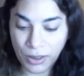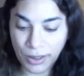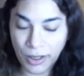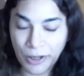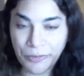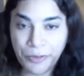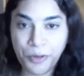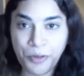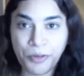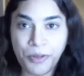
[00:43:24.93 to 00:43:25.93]
enough,
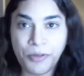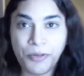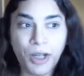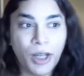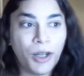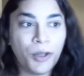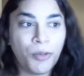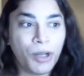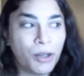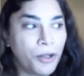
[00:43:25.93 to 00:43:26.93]
you
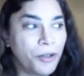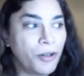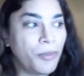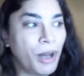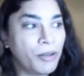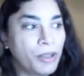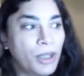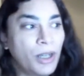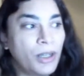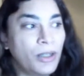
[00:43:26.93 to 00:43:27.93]
will learn about
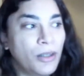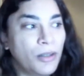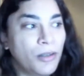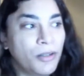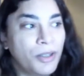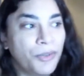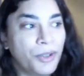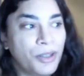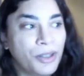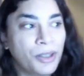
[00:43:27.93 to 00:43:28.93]
the
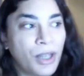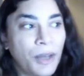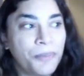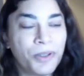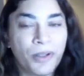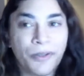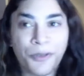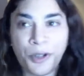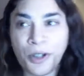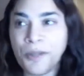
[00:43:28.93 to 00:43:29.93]
different types of
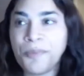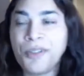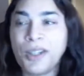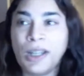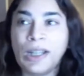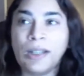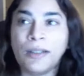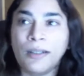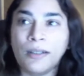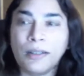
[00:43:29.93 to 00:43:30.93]
terms,
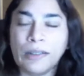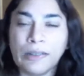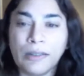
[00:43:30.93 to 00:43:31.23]
the